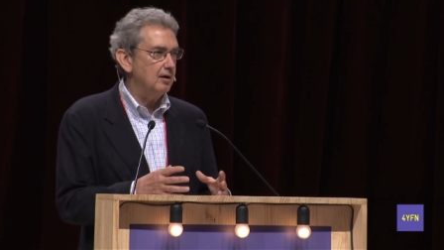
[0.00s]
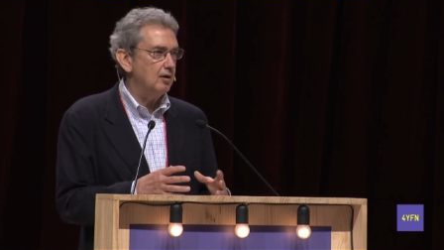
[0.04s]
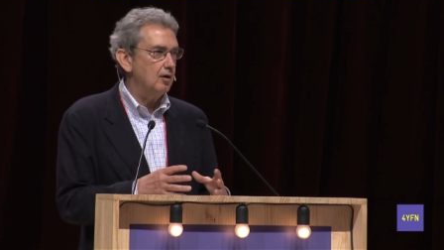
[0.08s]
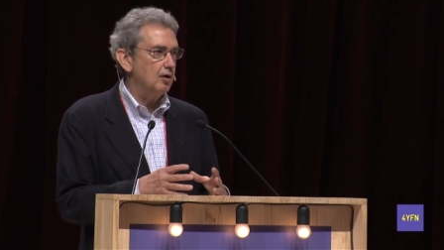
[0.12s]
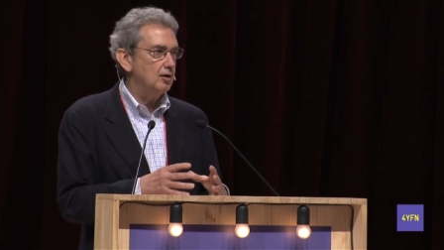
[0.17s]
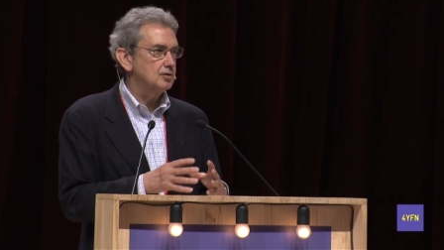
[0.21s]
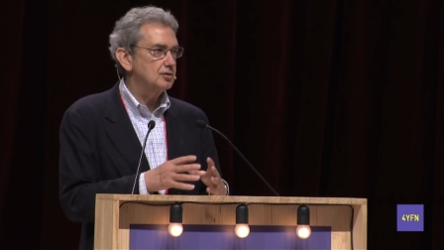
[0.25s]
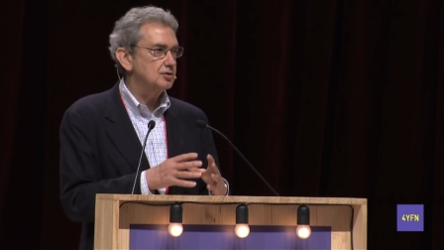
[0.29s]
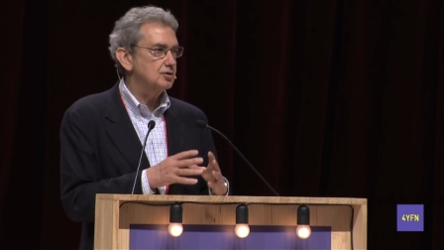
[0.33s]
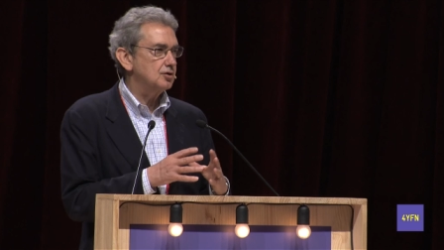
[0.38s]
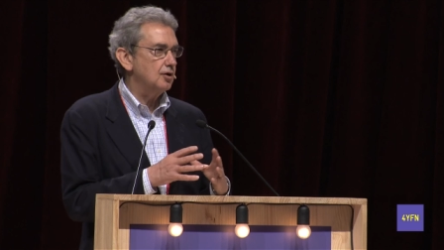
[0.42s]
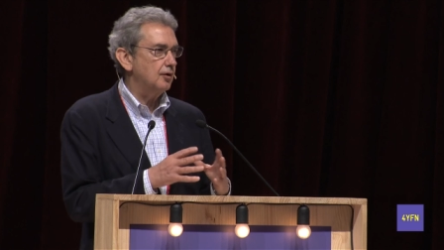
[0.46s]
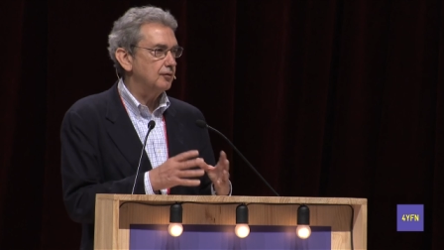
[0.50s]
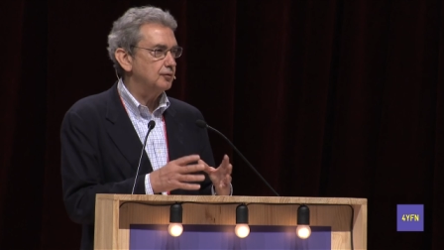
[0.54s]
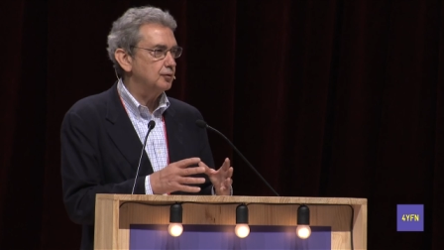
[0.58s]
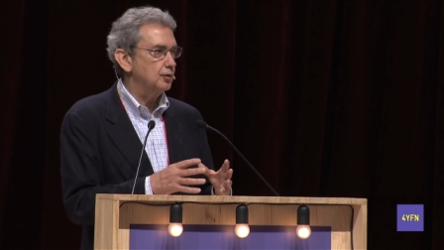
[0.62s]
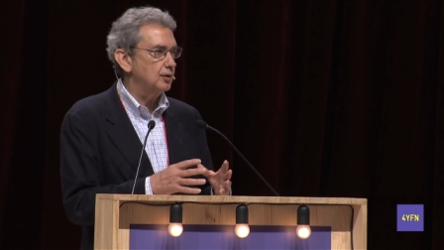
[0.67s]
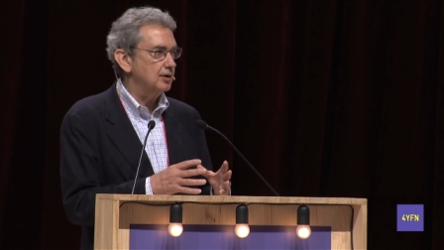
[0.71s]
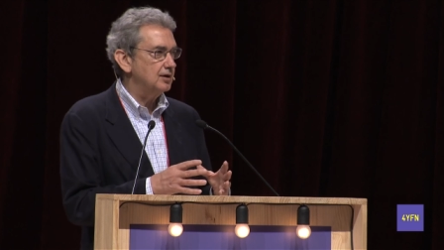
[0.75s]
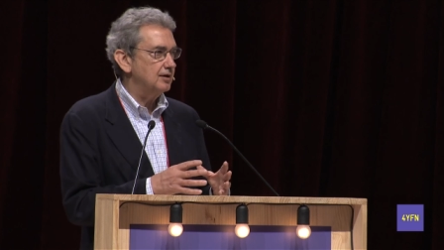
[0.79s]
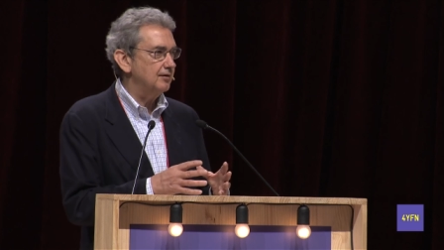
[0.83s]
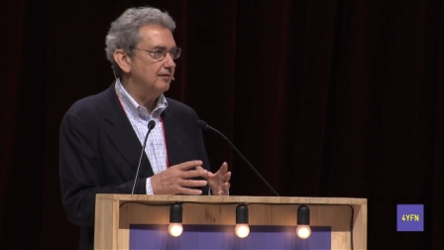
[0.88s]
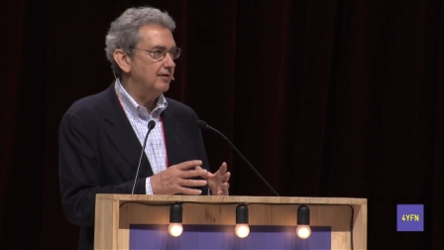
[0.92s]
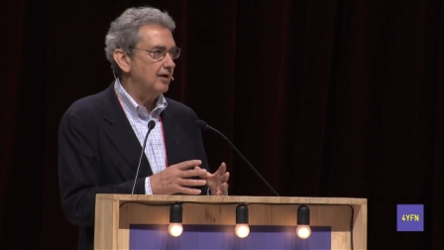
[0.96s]
on
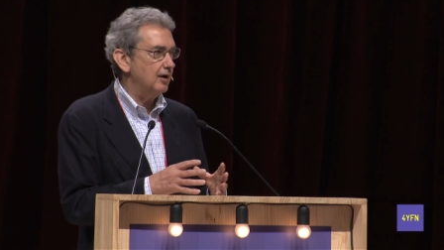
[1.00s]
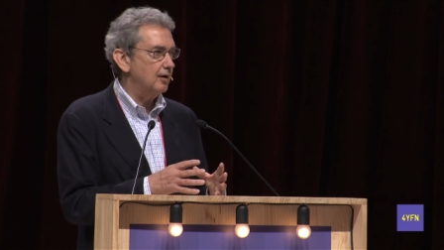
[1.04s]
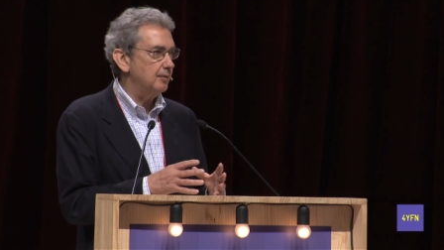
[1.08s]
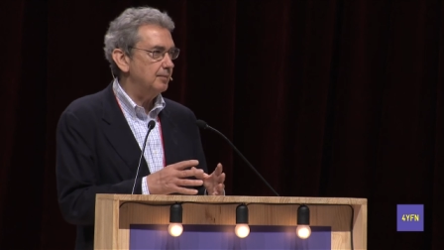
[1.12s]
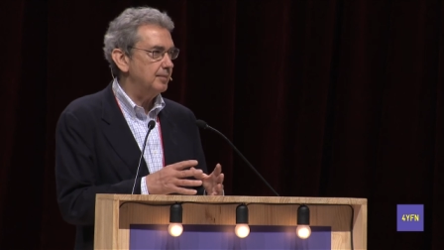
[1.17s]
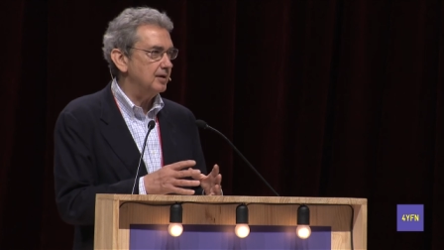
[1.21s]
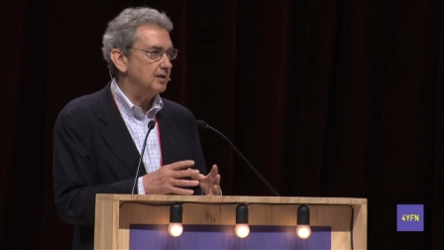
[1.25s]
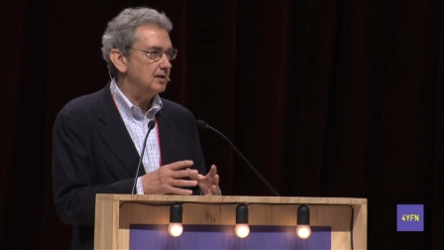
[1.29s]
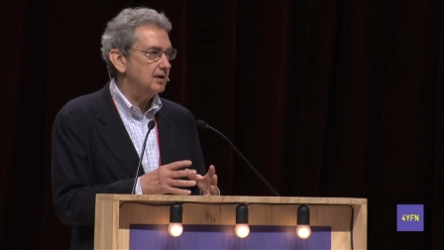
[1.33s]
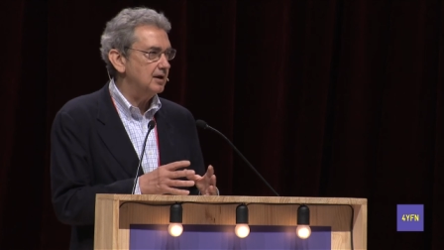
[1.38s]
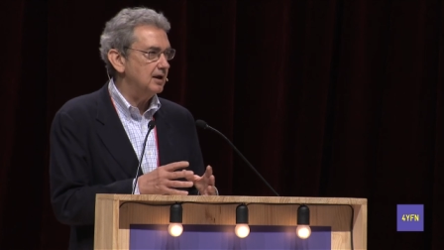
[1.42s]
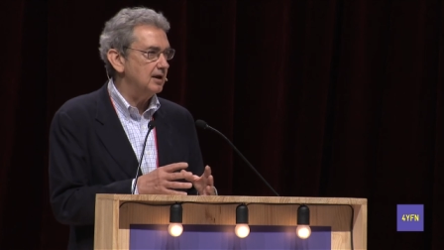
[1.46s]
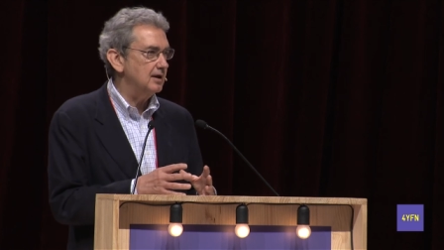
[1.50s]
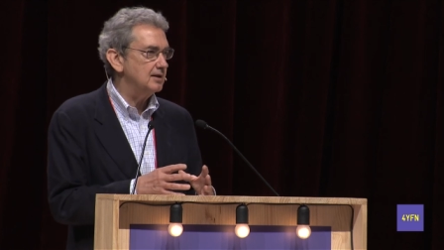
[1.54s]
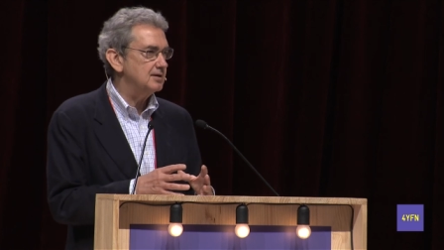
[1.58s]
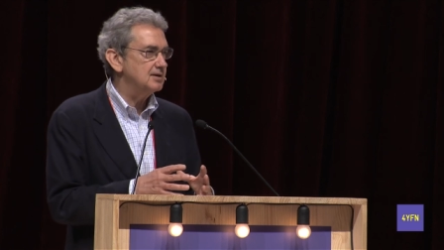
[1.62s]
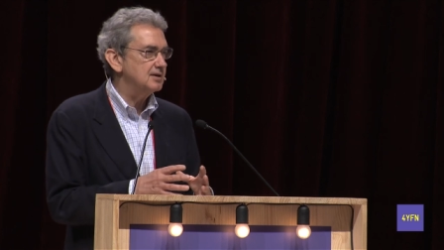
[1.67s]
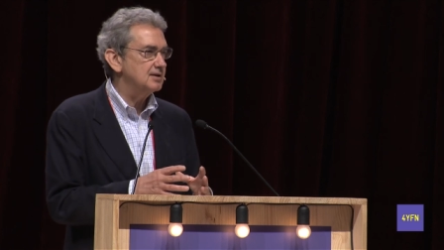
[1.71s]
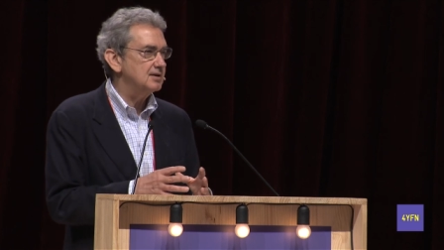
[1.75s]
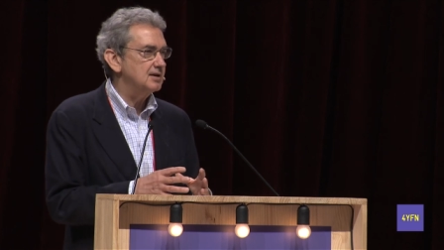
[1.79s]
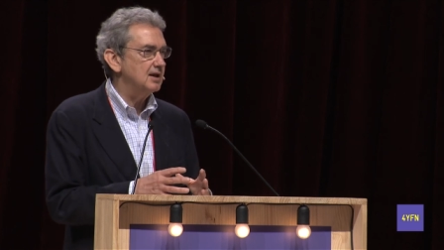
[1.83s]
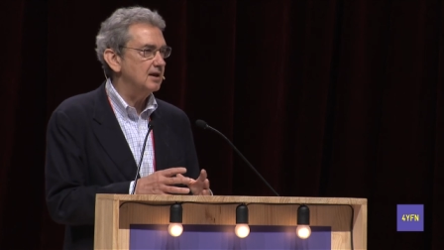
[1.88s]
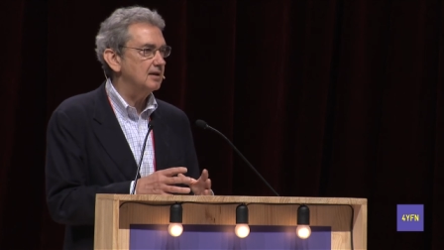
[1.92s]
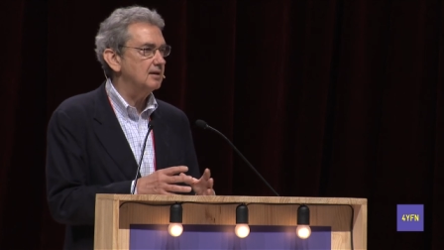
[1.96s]
software developer
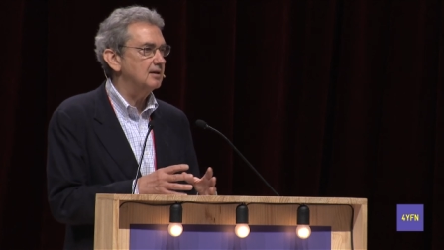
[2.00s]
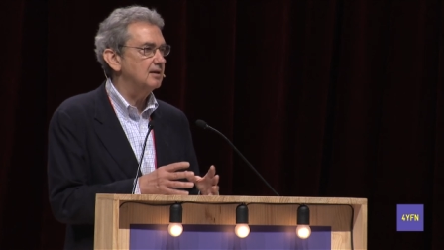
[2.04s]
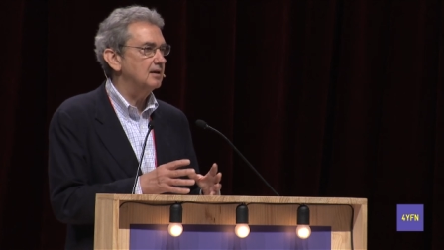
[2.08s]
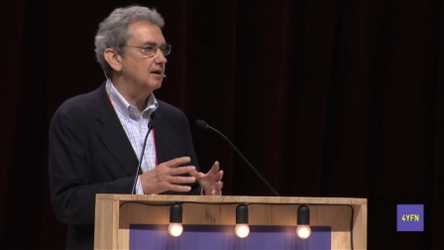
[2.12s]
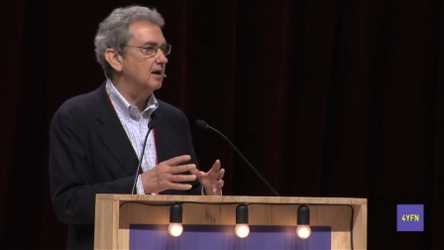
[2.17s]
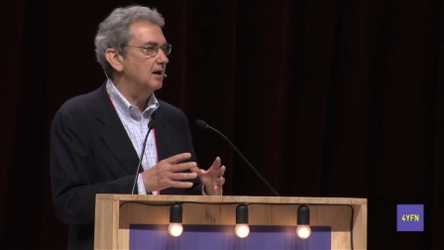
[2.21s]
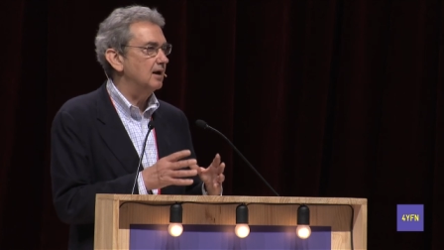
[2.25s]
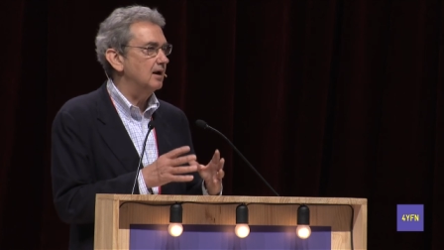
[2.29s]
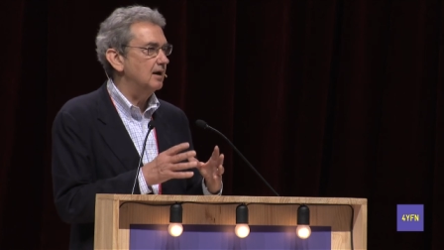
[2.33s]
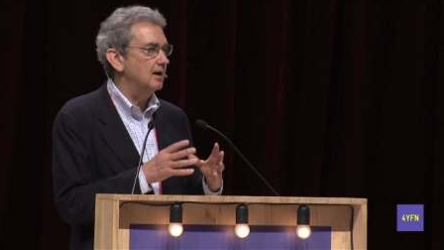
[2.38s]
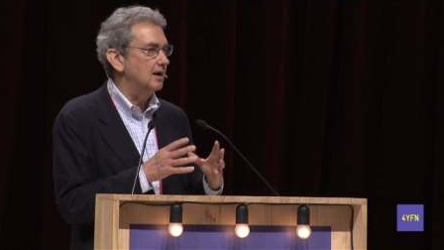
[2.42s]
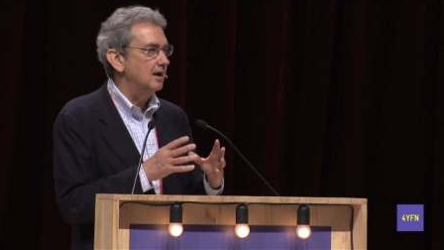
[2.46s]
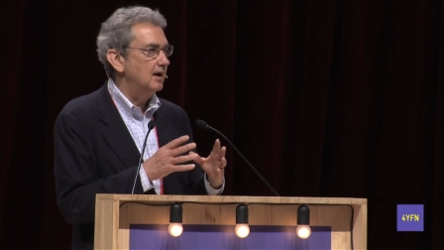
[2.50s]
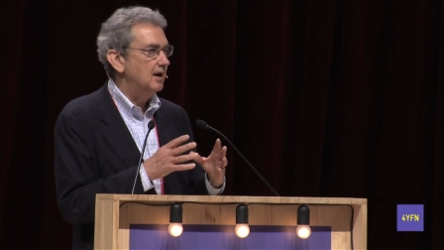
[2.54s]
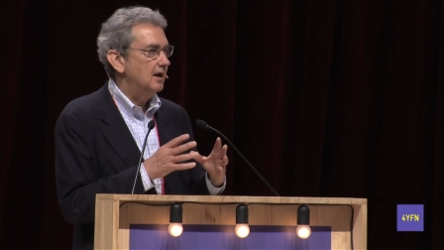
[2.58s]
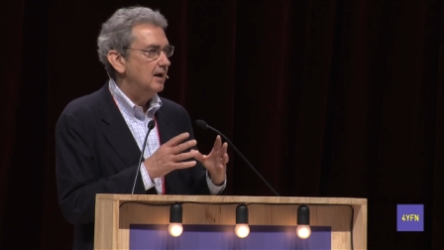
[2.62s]
kits that uh,